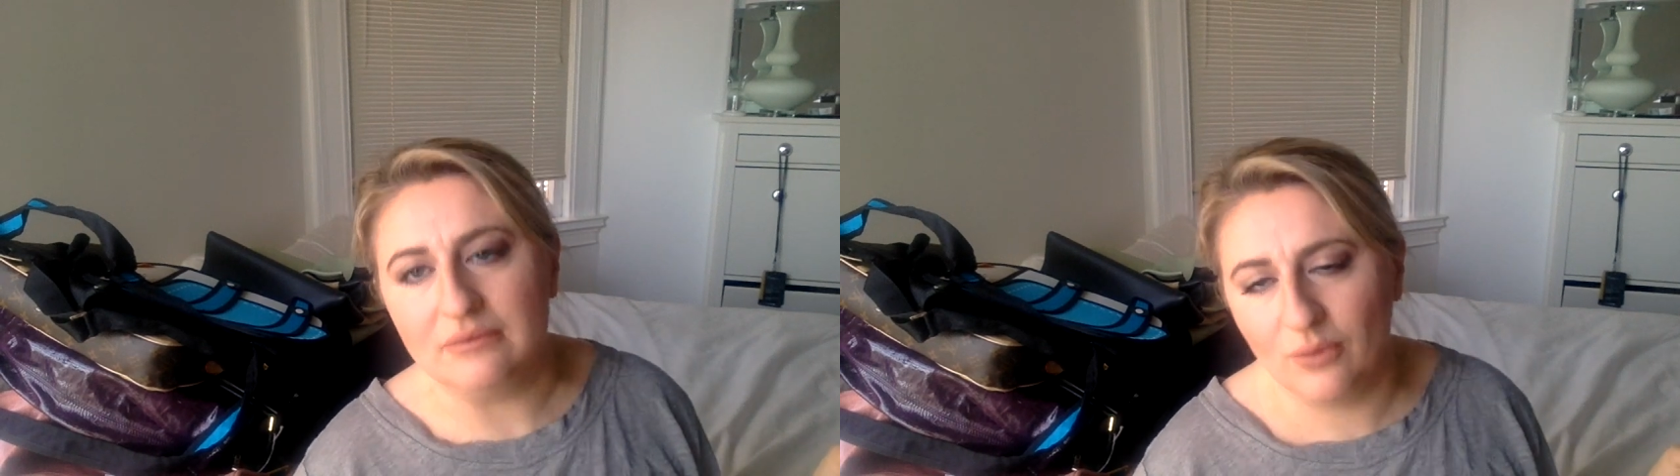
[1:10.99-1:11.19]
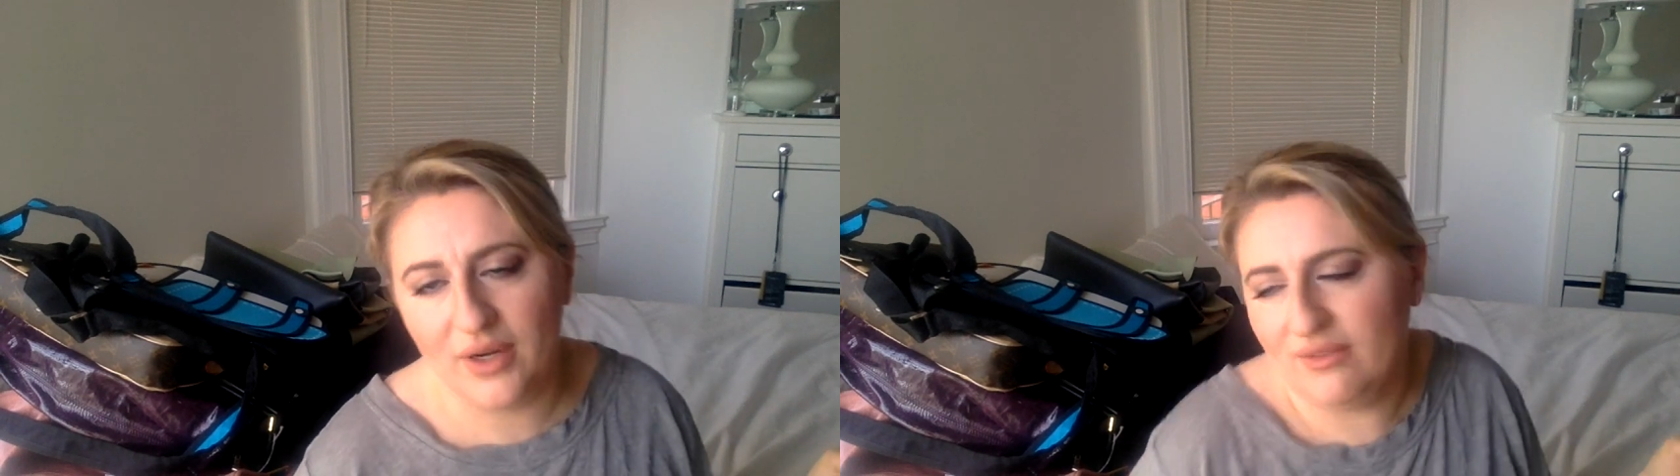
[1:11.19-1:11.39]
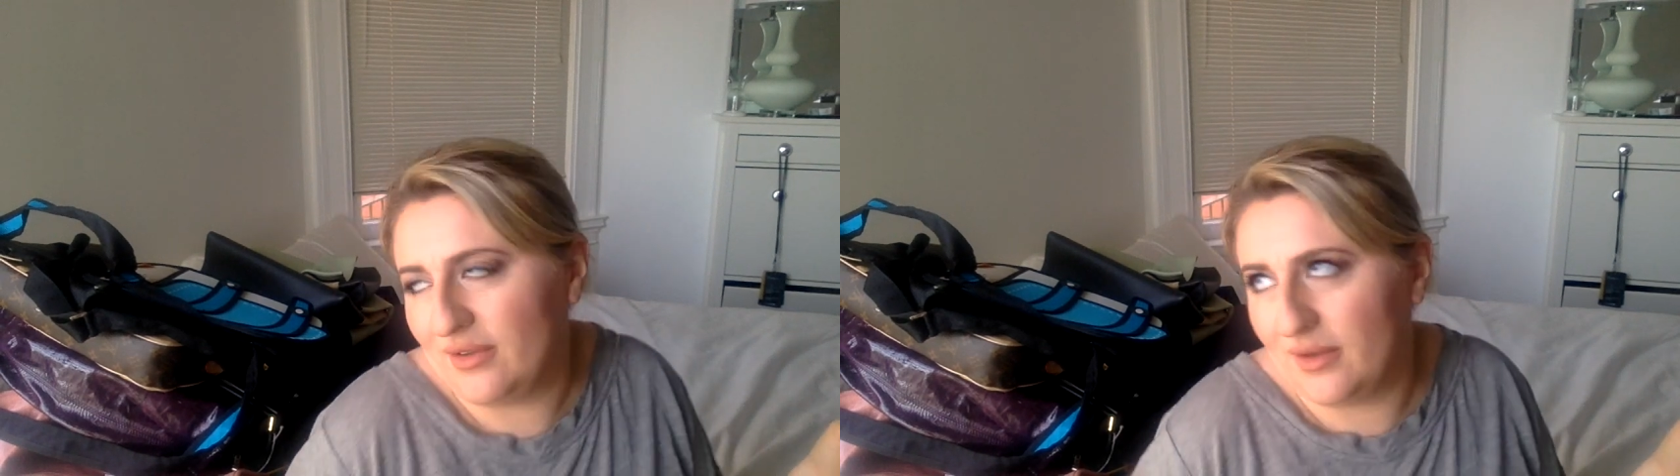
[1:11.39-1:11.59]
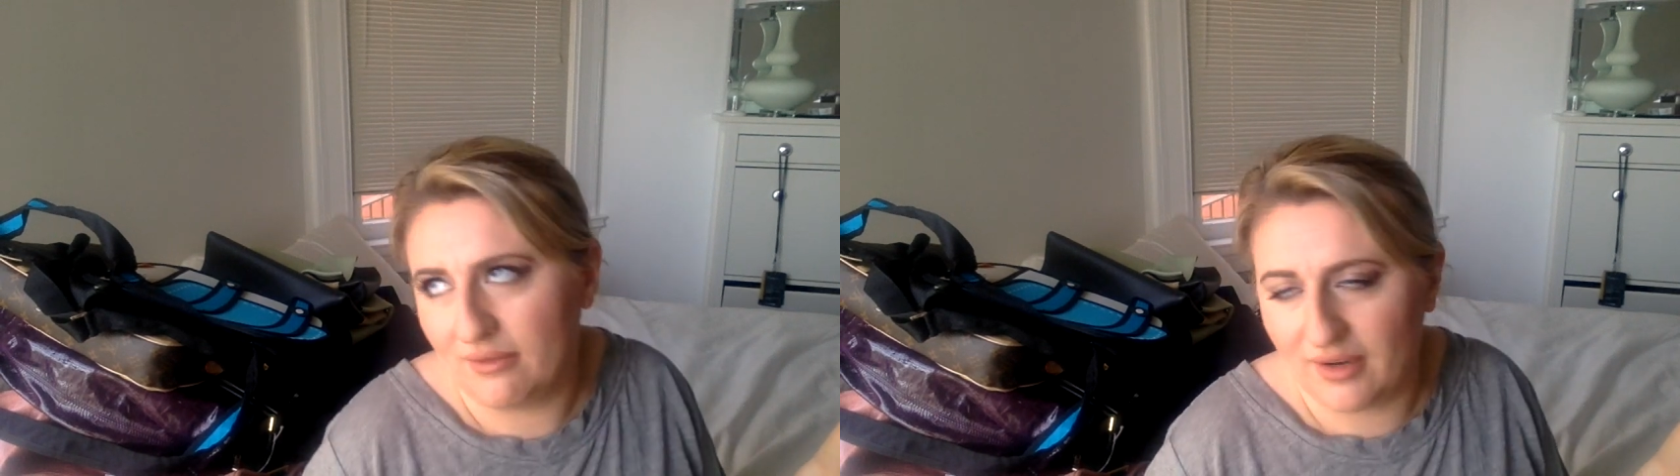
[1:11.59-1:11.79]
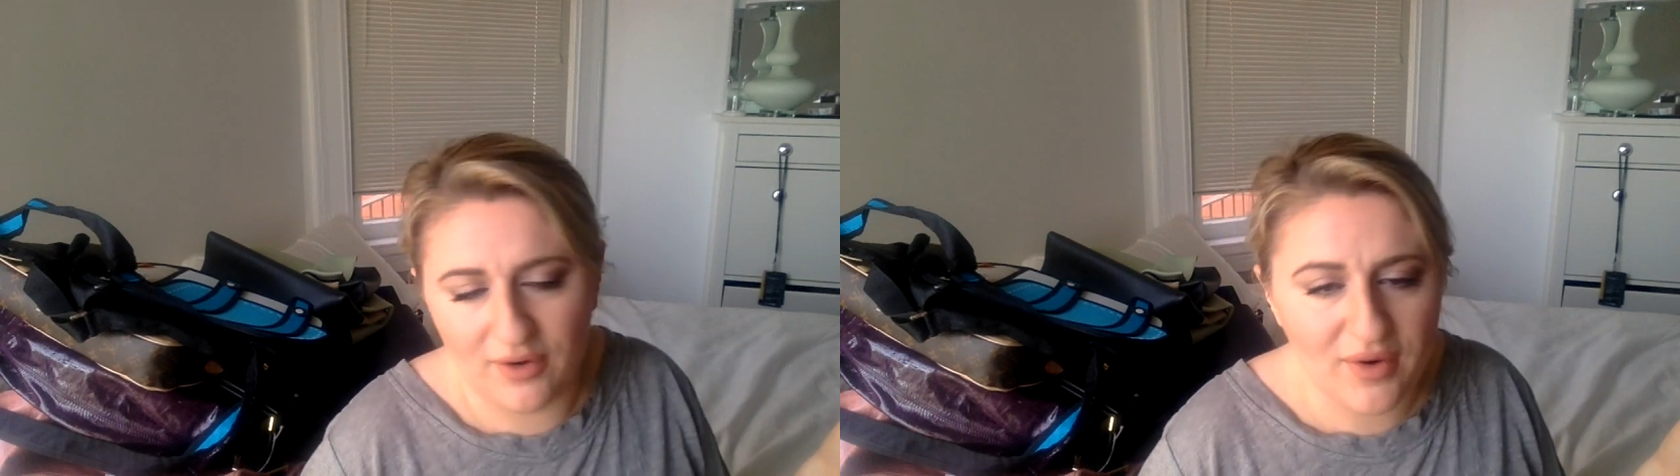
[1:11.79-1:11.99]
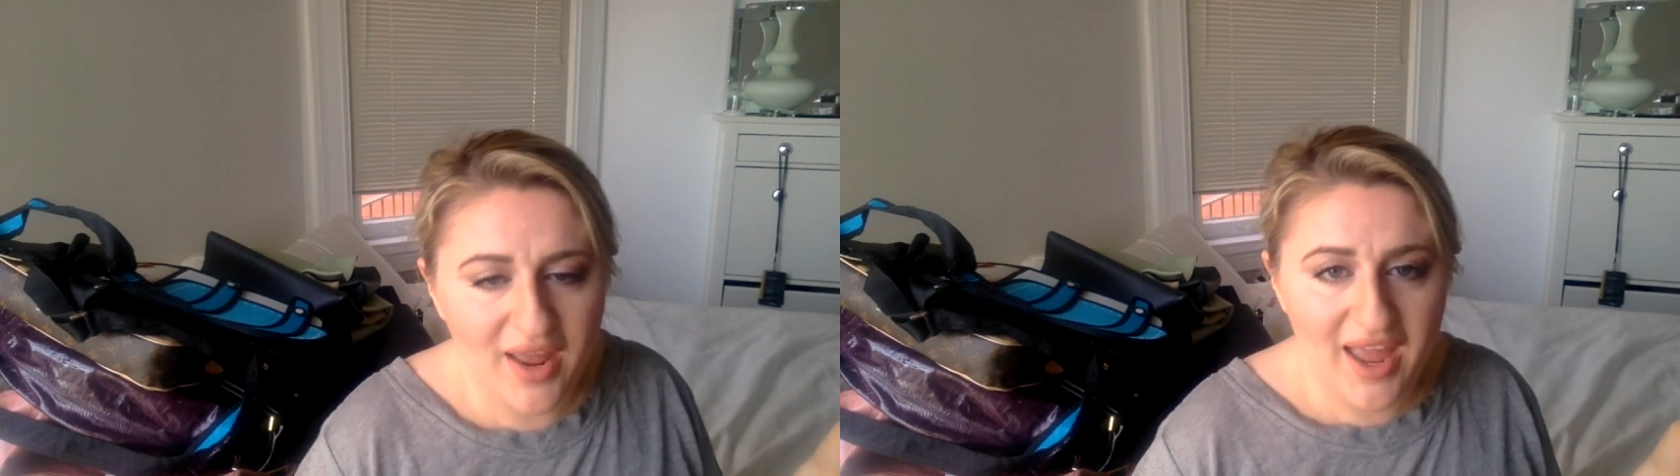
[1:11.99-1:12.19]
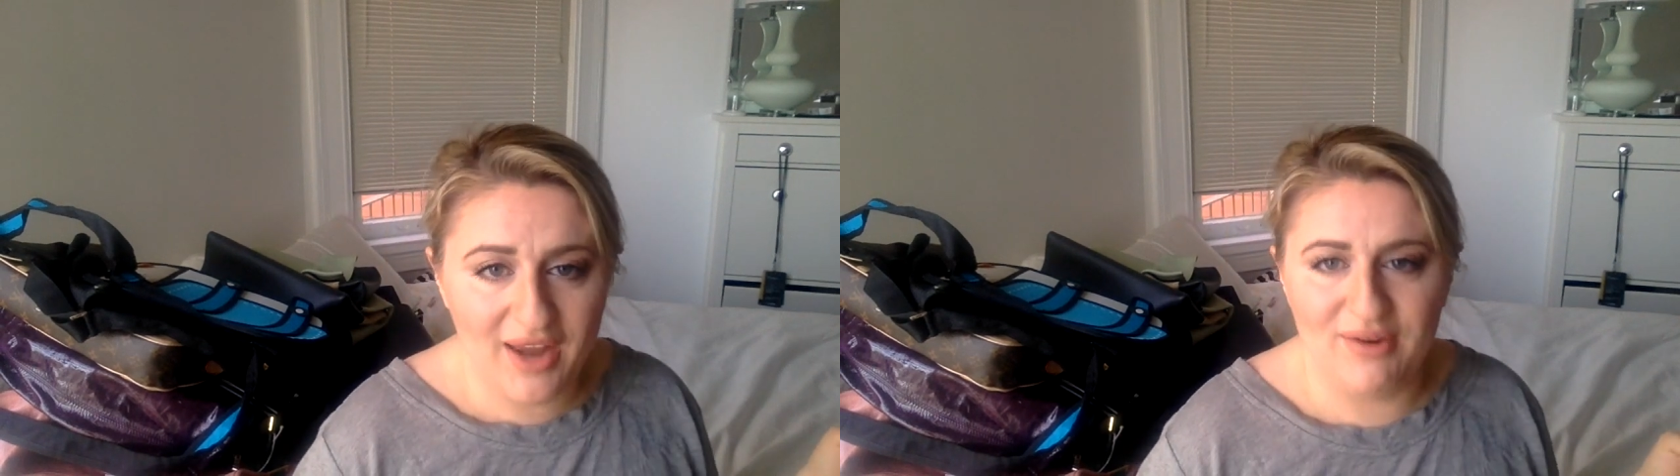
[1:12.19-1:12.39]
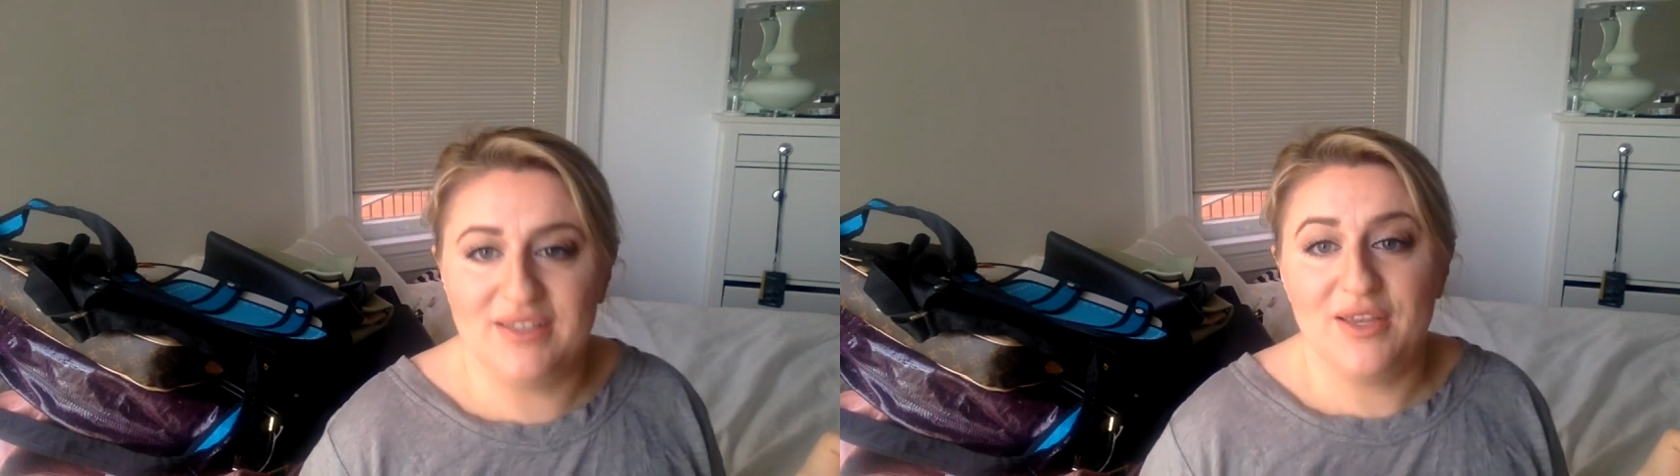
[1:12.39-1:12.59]
Whatever, I don't care.
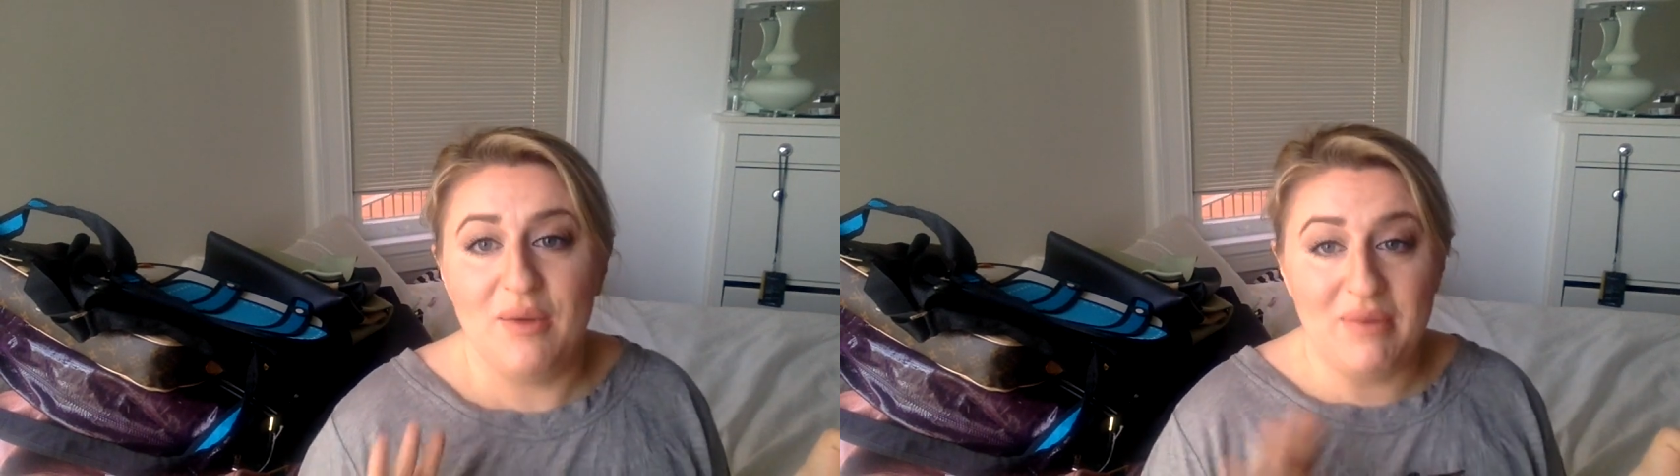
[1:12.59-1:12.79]
Anyways,